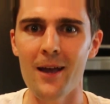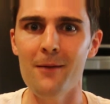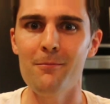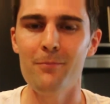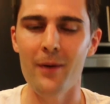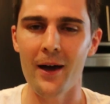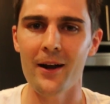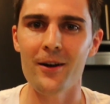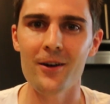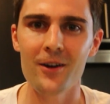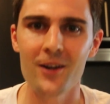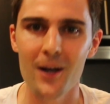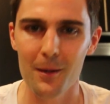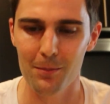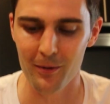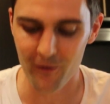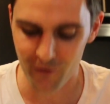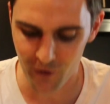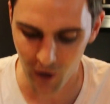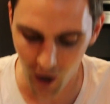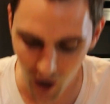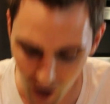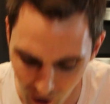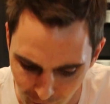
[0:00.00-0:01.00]
a better cup
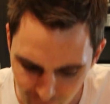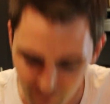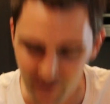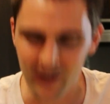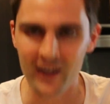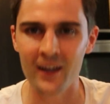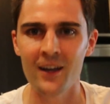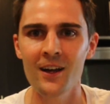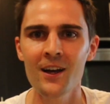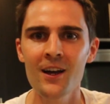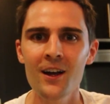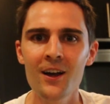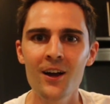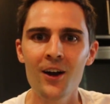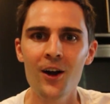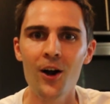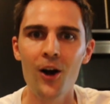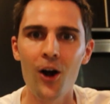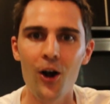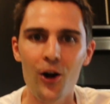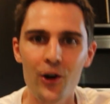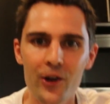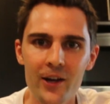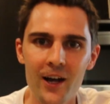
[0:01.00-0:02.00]
of coffee?
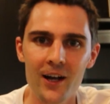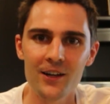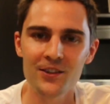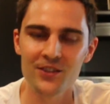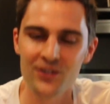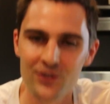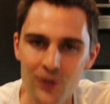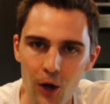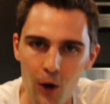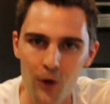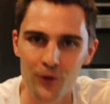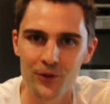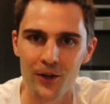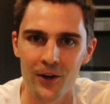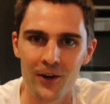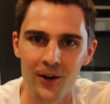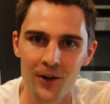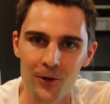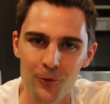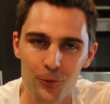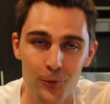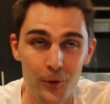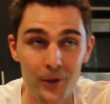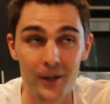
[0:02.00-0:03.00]
Are you guys stoked on
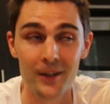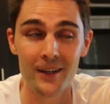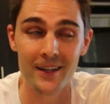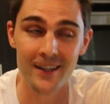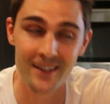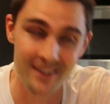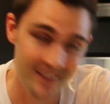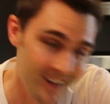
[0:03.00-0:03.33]
our really